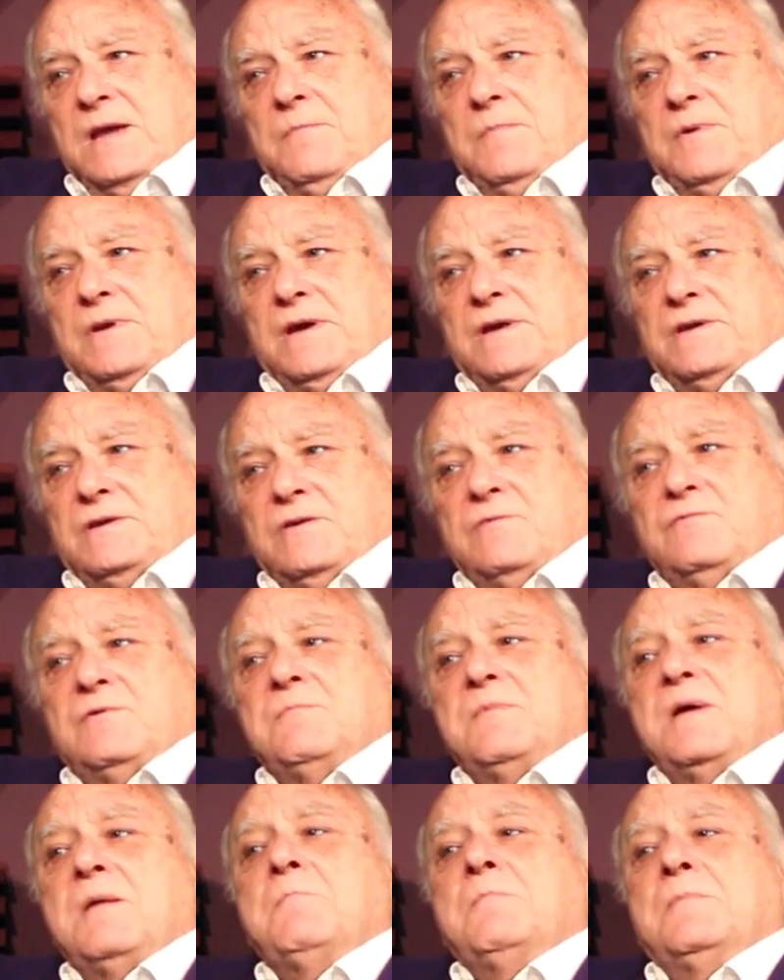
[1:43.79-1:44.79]
But I do
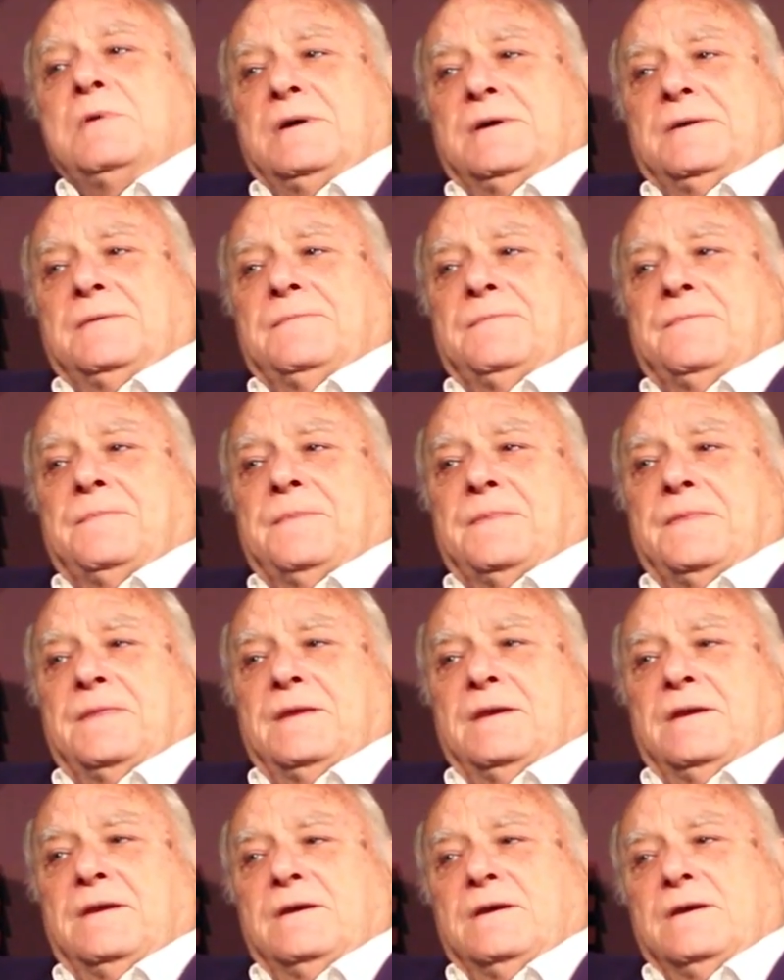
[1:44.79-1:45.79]
remember,
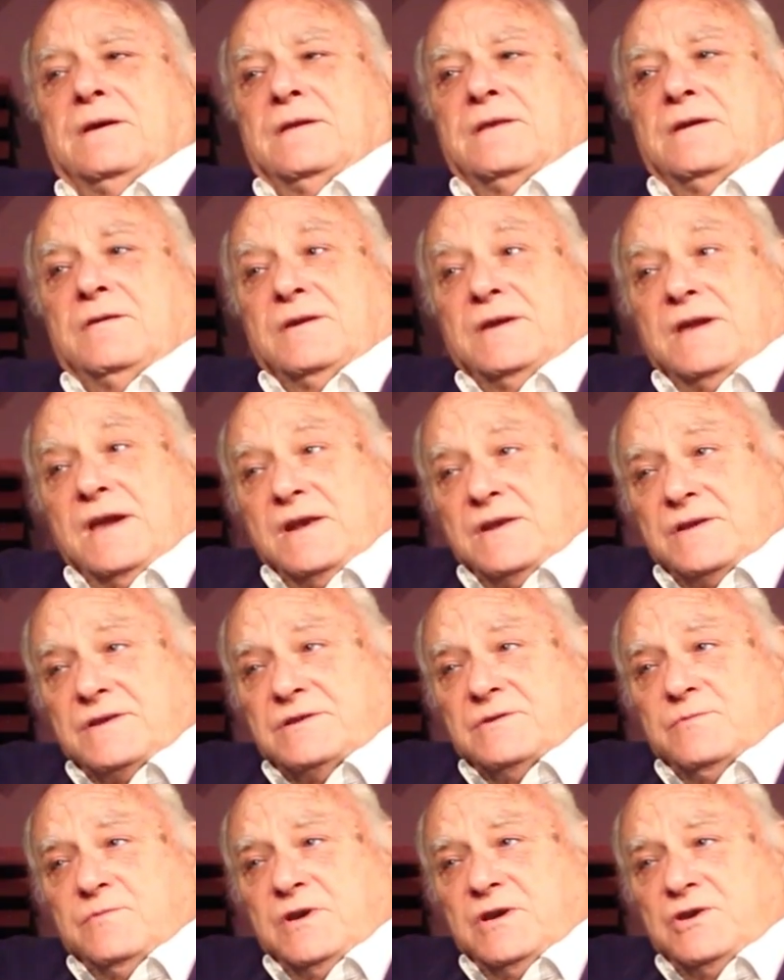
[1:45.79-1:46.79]
there again,
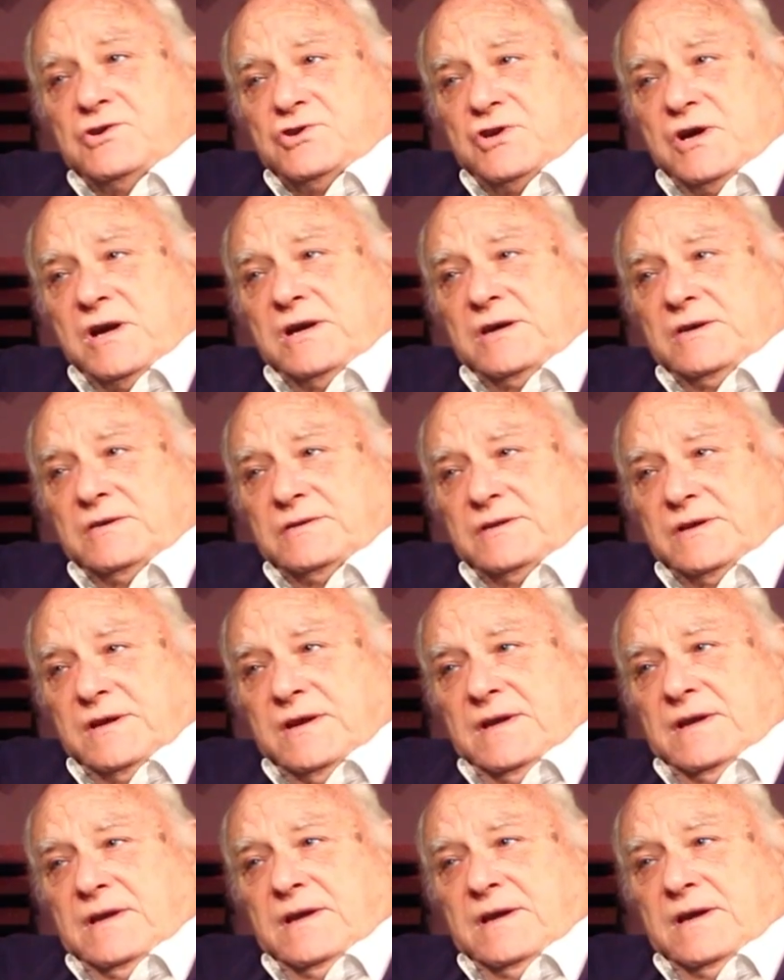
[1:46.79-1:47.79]
as a wee child,
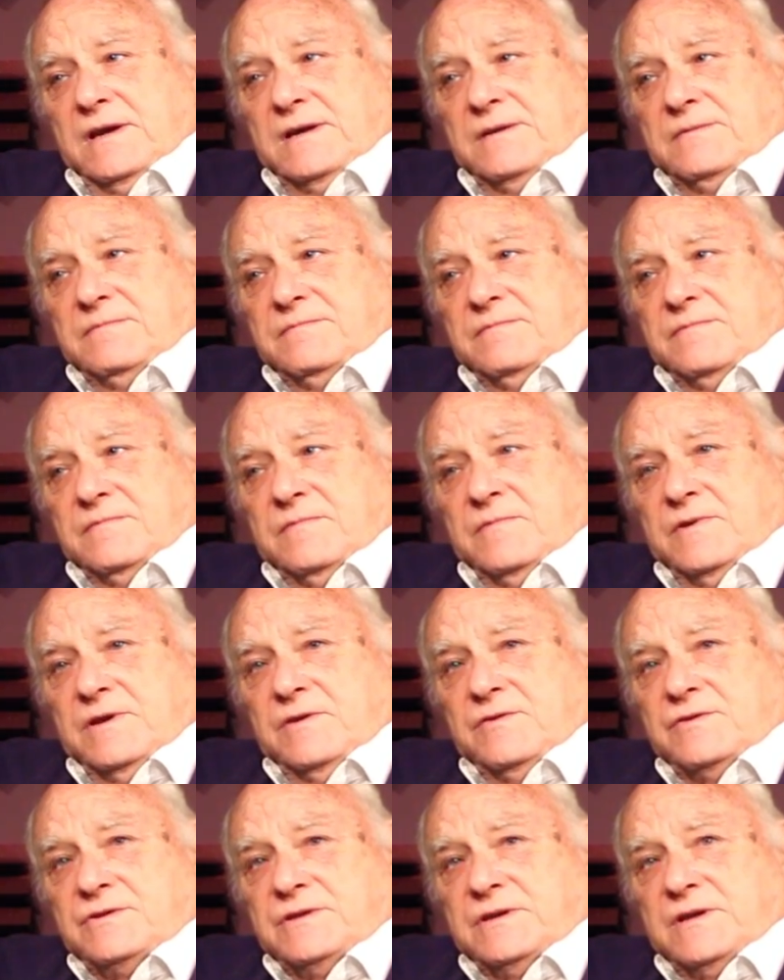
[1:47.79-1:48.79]
we
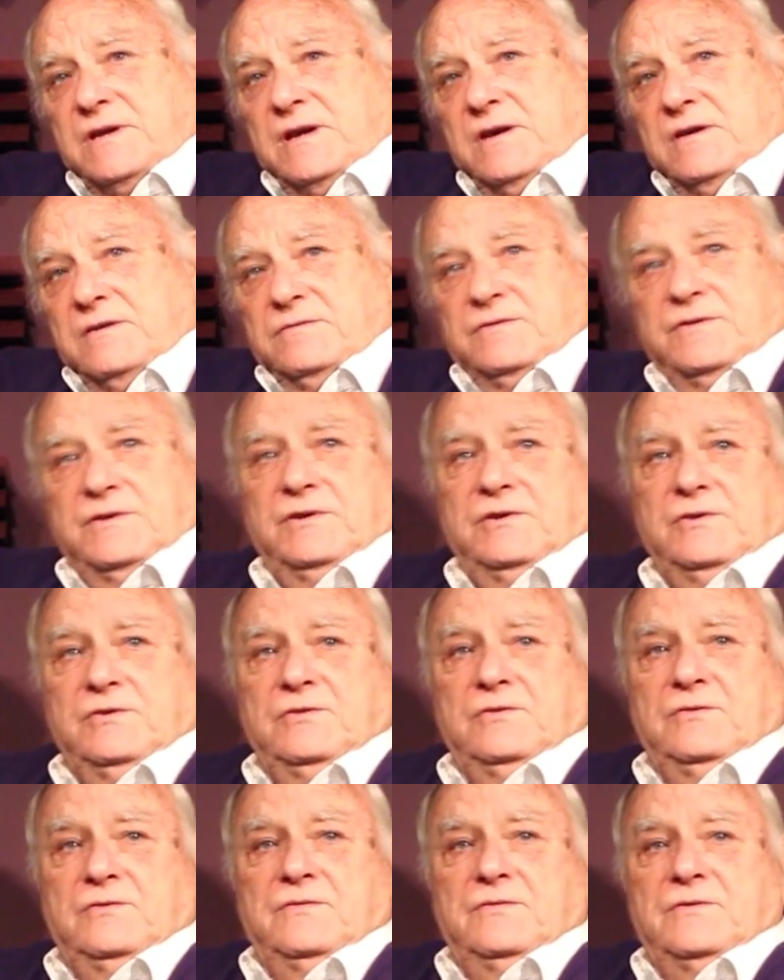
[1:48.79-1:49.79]
used to go
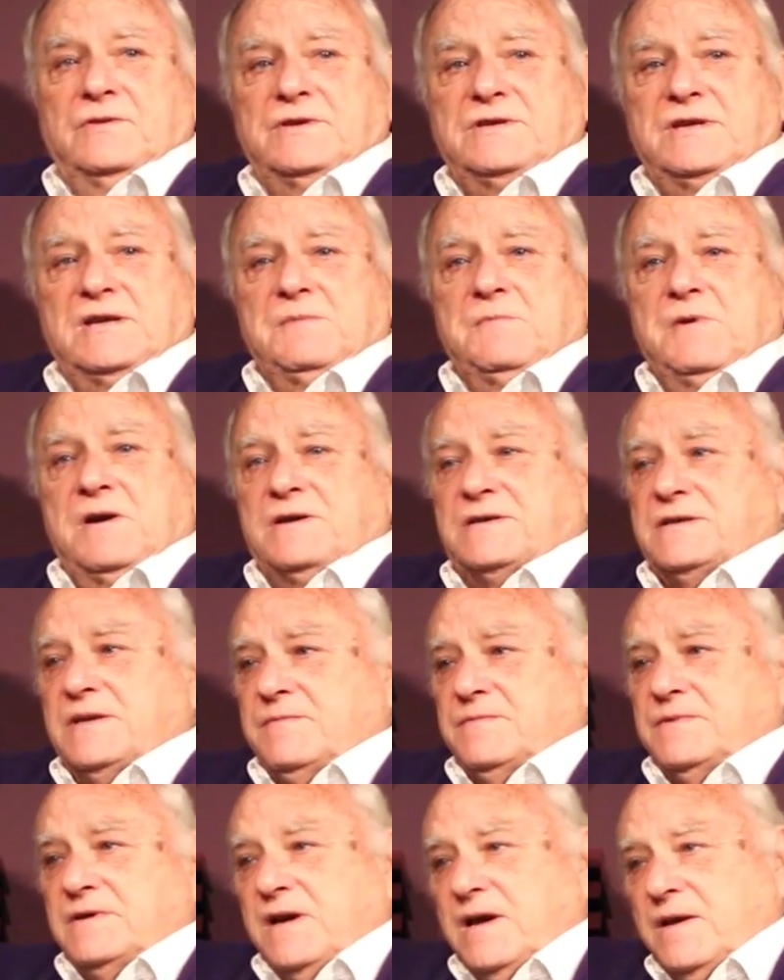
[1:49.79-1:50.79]
to the cinema
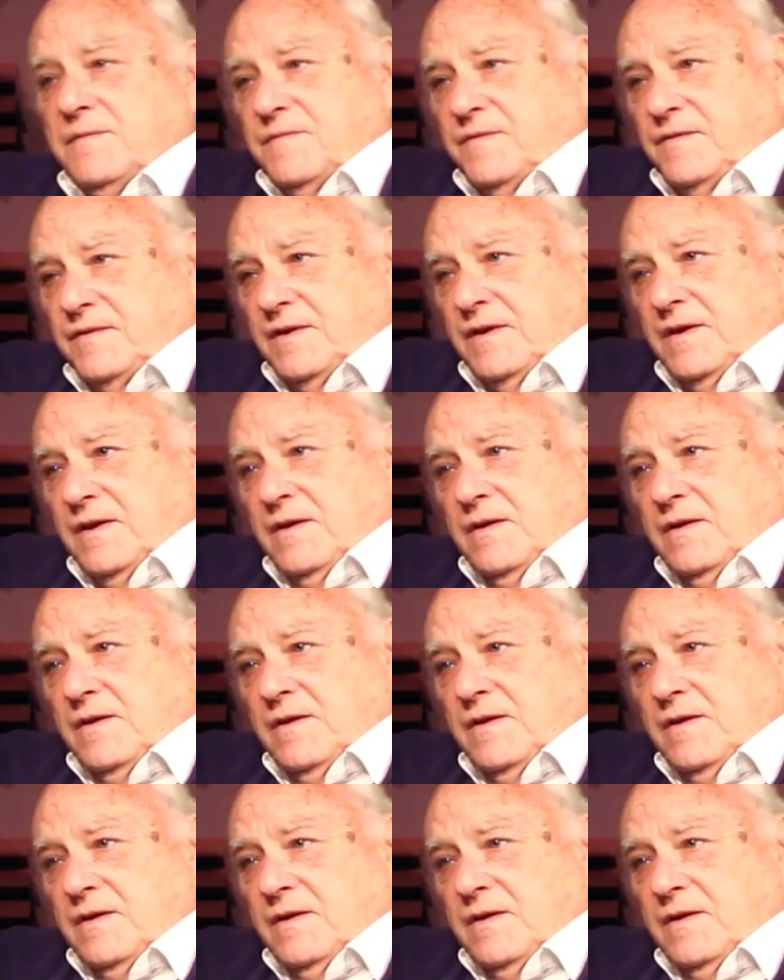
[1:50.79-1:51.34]
sometimes